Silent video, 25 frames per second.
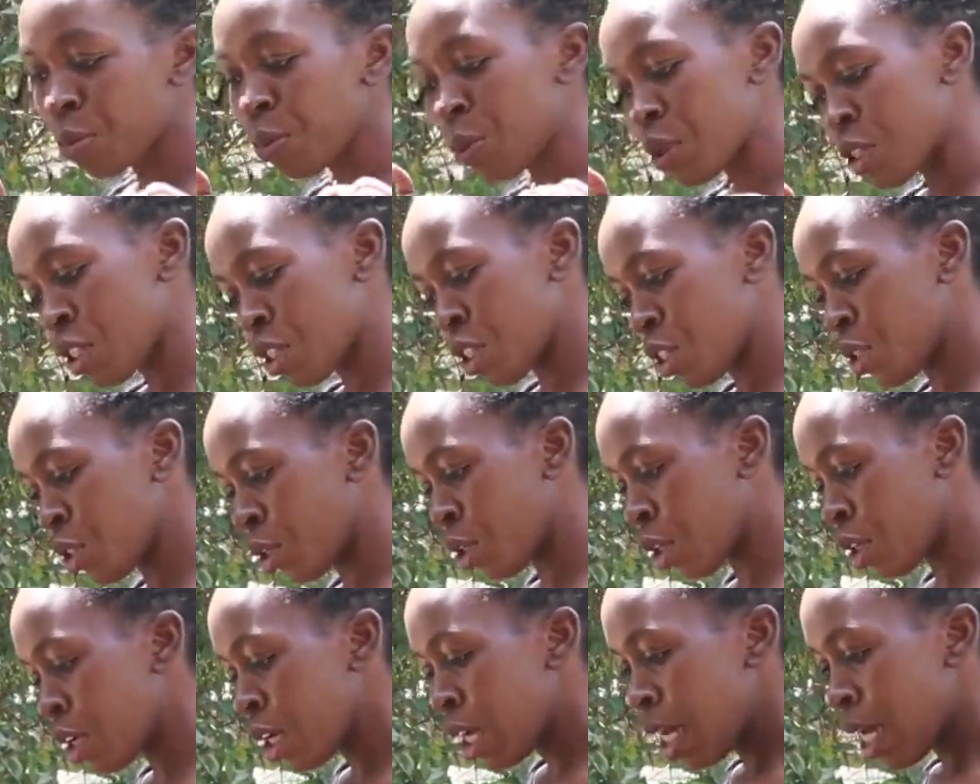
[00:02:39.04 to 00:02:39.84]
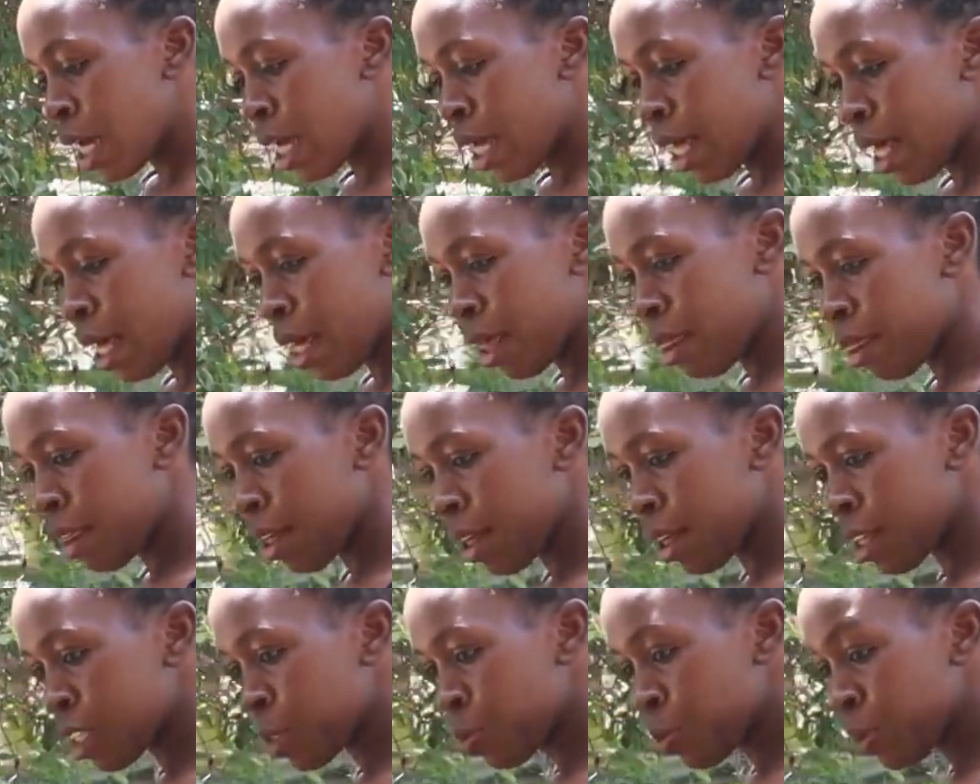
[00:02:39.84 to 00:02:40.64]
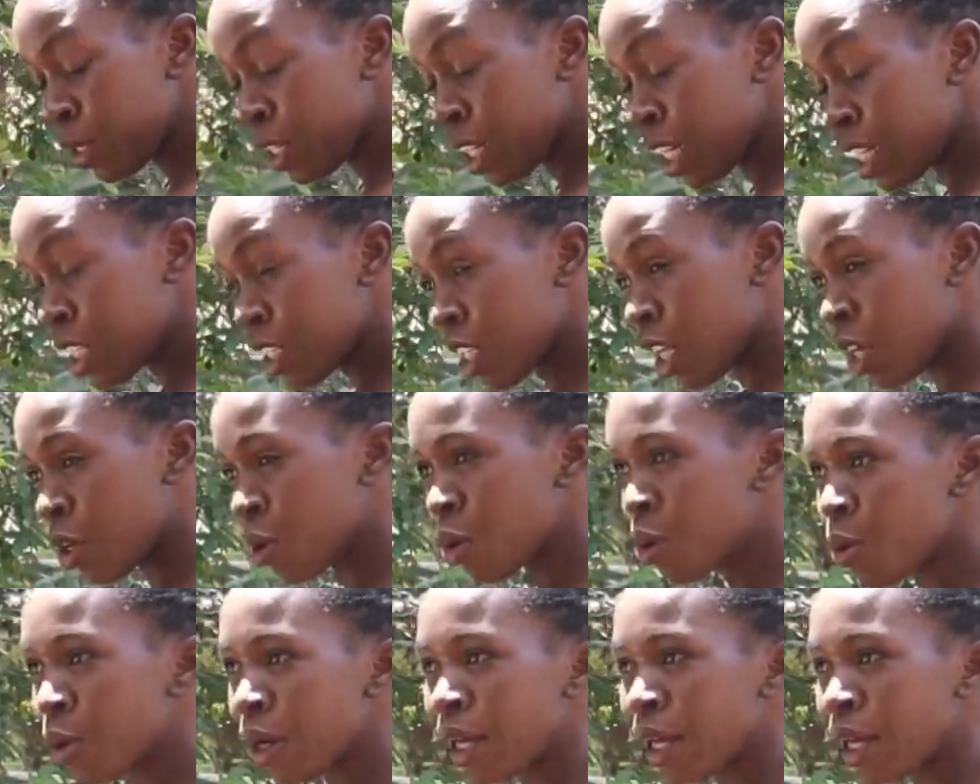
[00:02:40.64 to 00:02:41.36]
position. The spinach can do